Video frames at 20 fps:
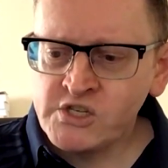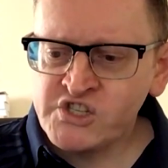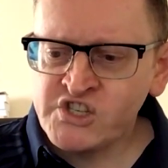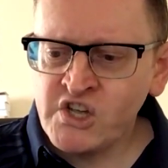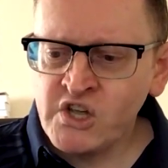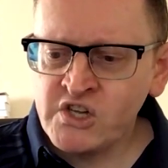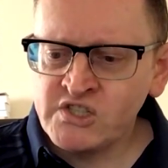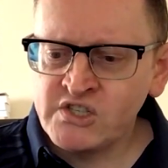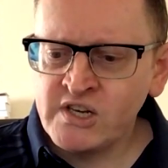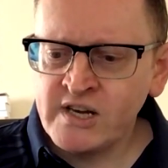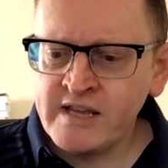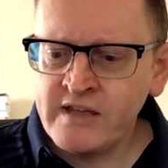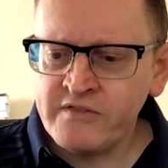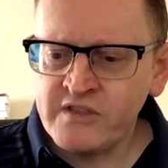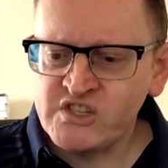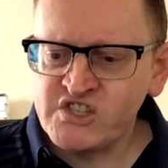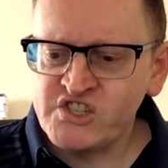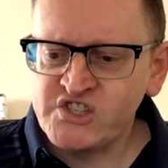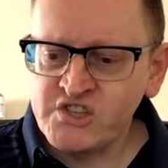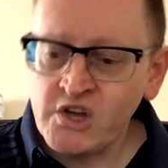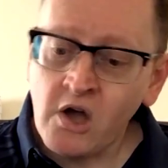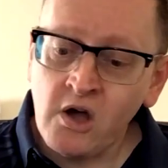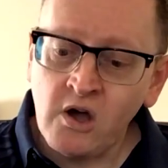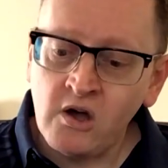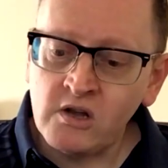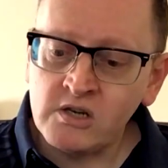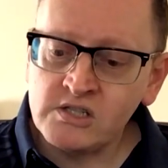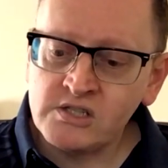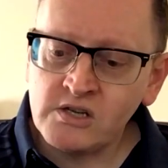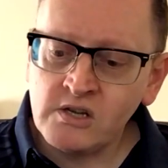Certainly at the
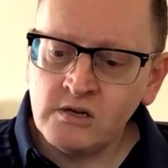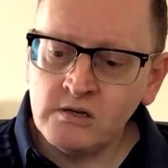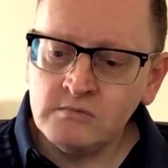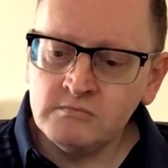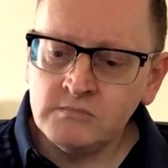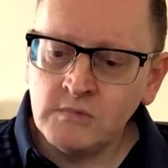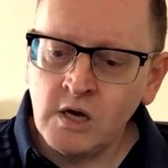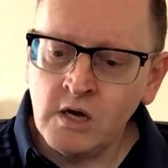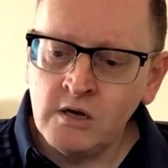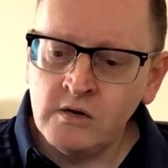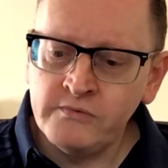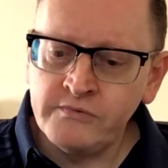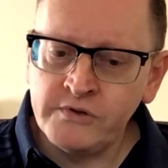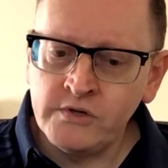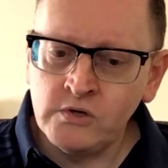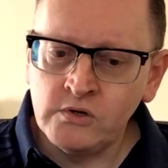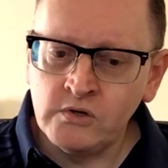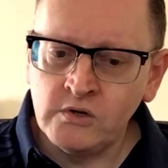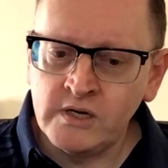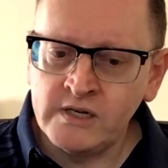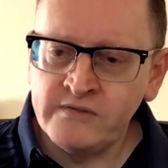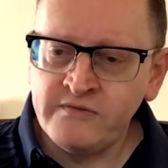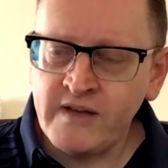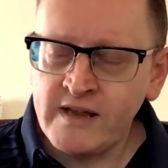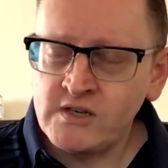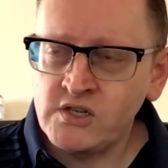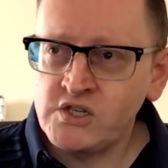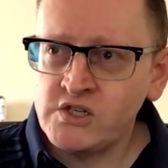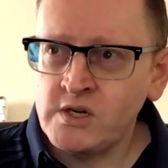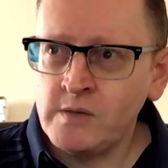start of your
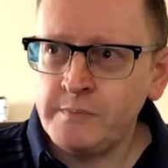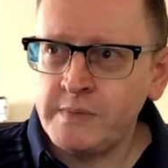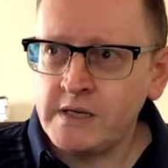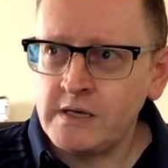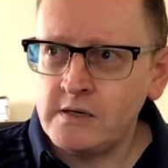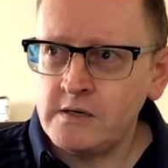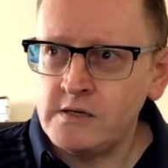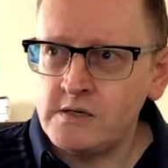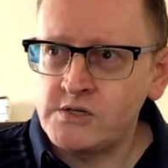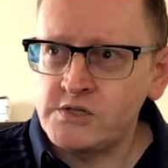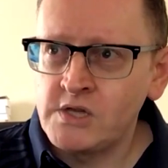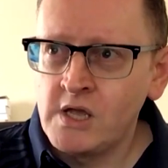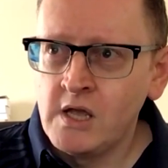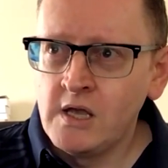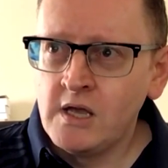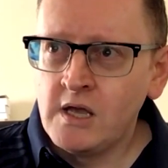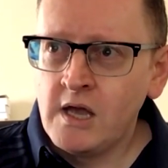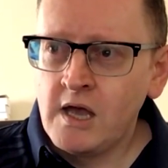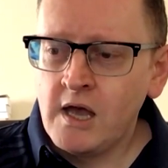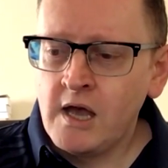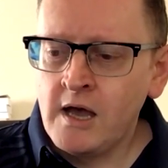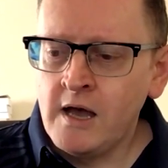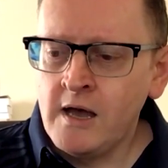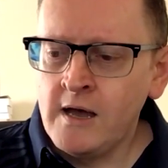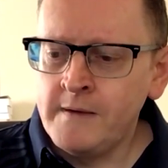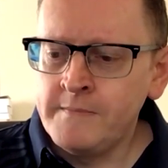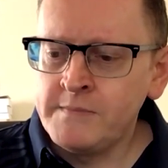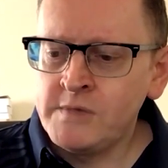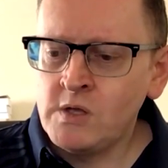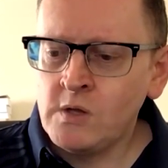adventure, because
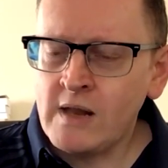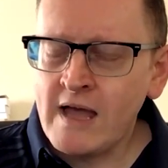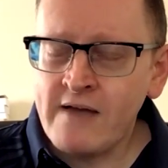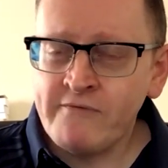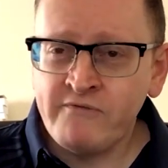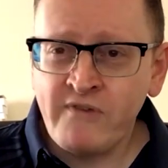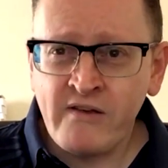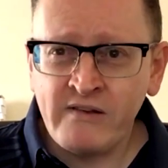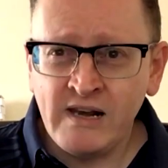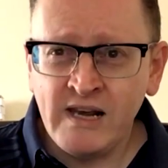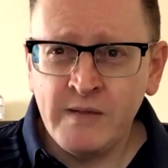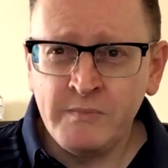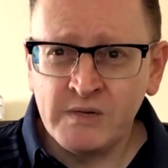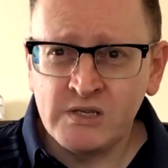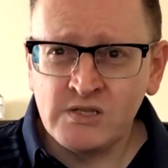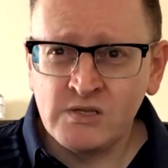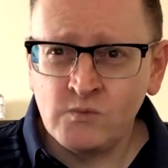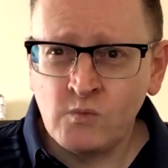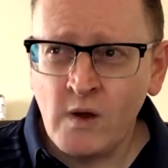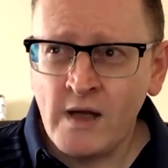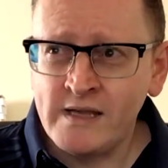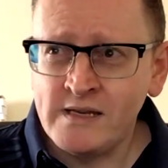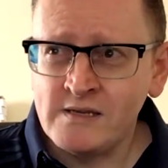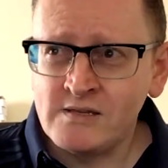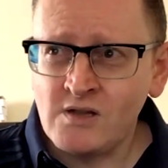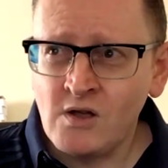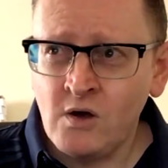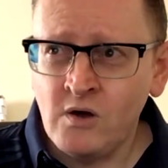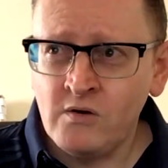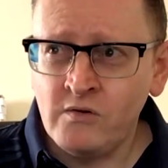you'll have very limited
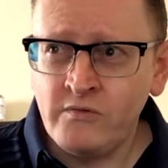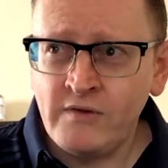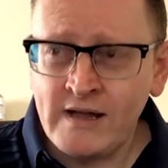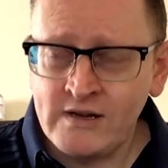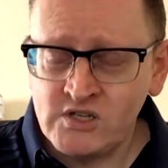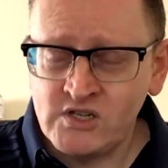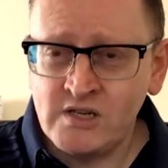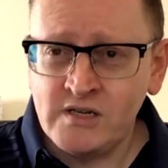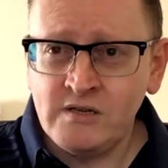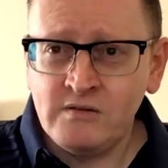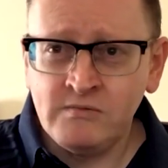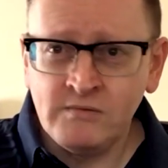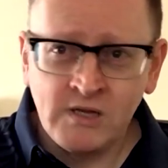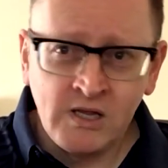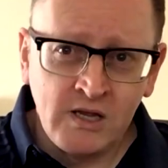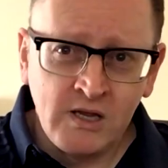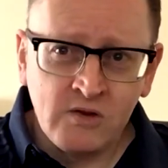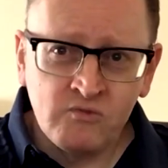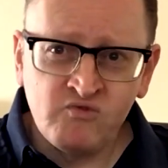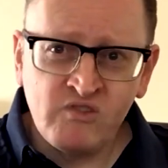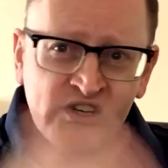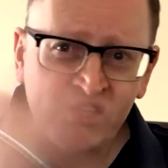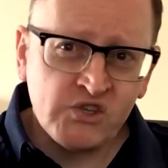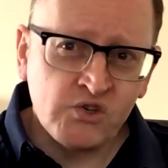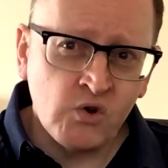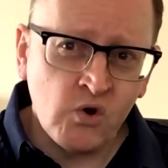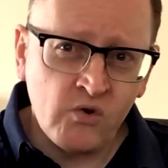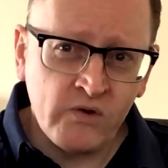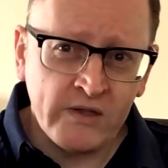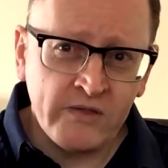ways of actually
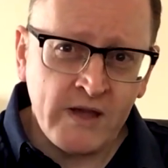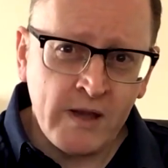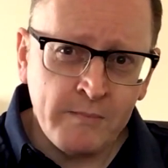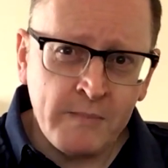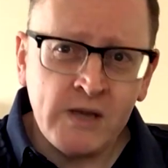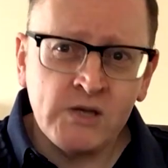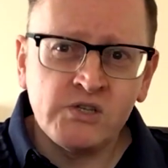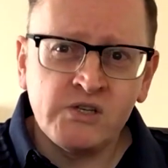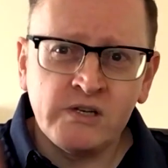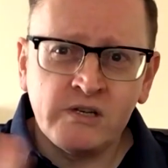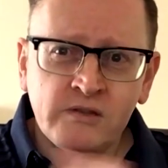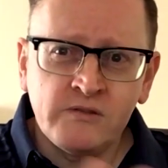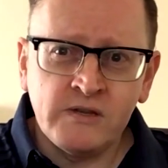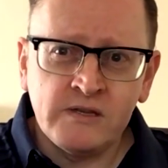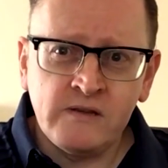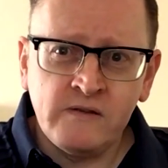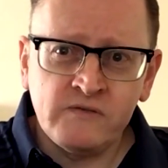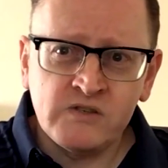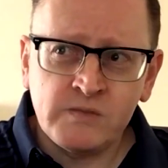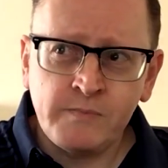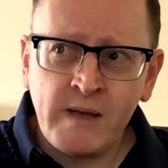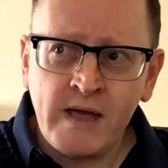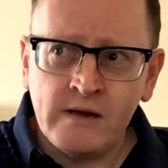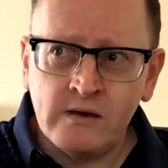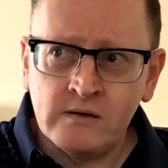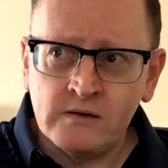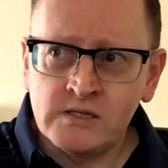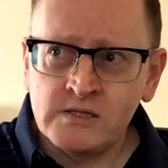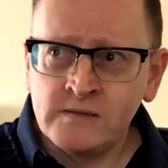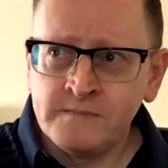restoring that magic that you've
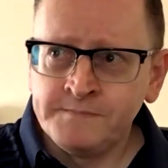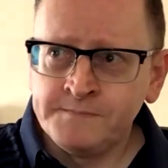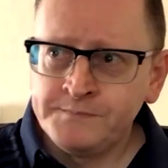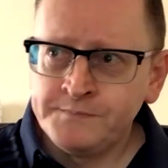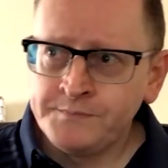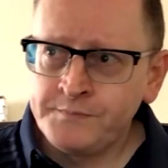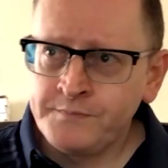spent.